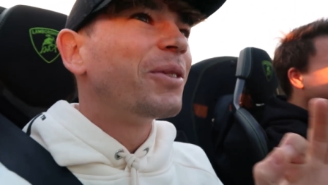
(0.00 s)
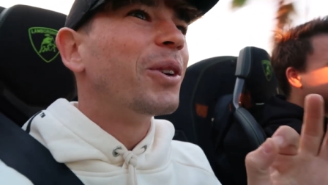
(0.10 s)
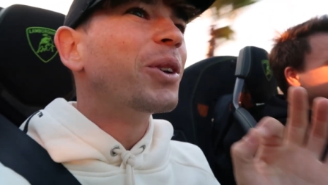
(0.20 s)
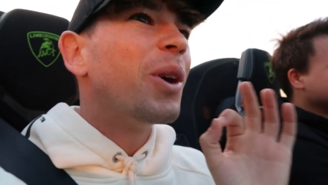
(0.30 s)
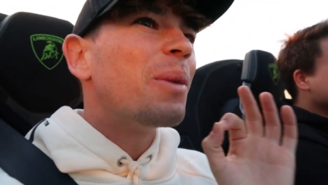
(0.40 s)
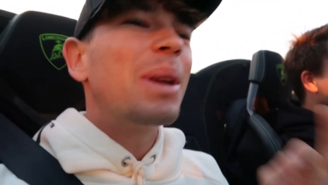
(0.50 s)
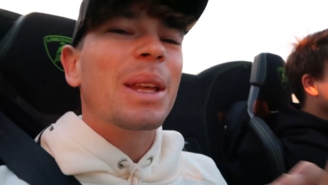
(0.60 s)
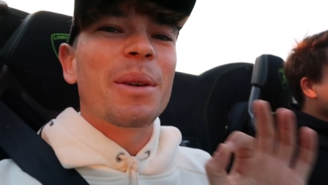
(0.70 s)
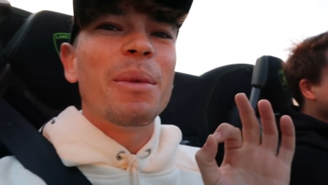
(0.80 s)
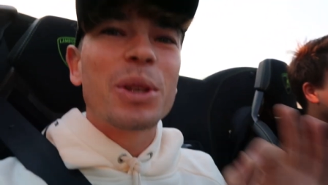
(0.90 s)
for not
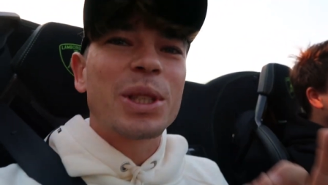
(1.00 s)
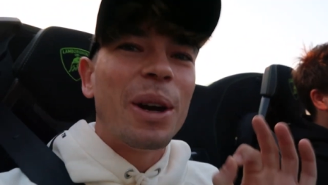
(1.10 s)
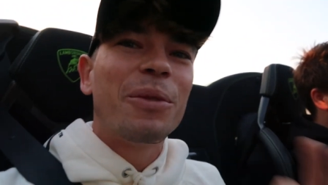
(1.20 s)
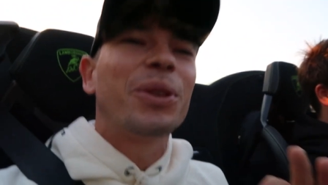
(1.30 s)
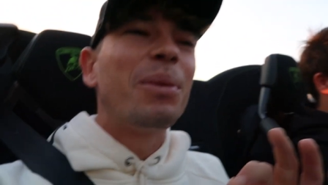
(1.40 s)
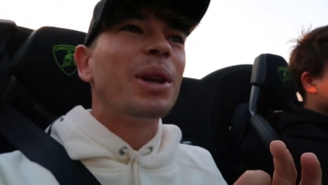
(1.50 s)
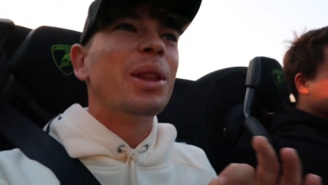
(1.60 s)
being the most comfortable